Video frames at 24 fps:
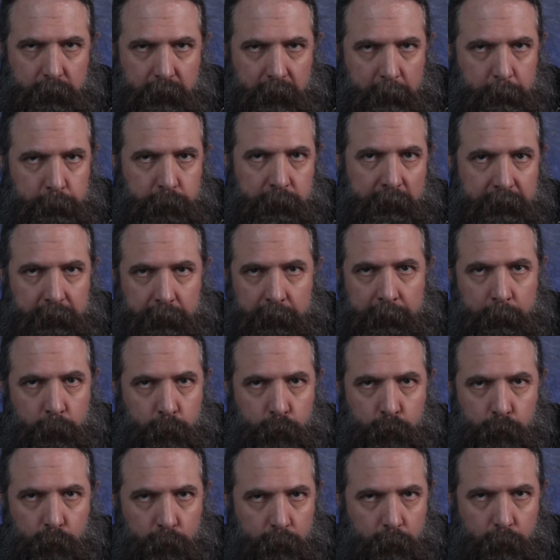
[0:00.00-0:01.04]

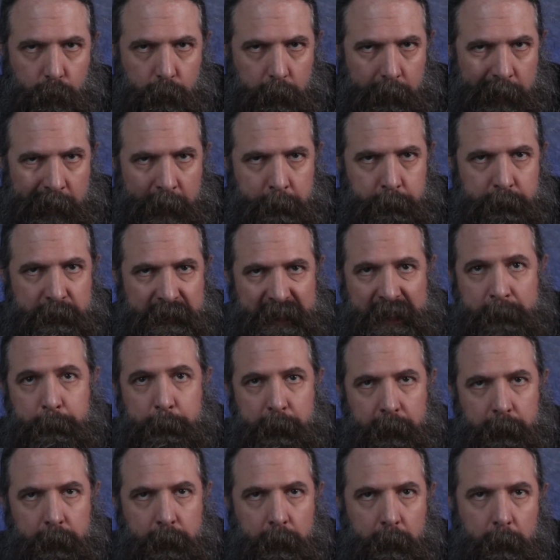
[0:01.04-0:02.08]
completely hip
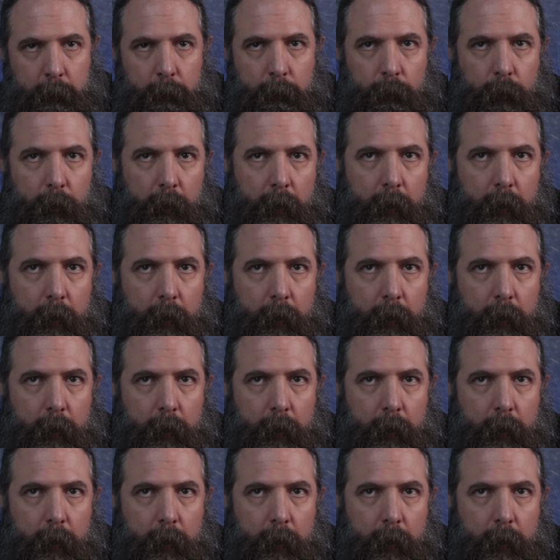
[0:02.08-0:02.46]
deep in them.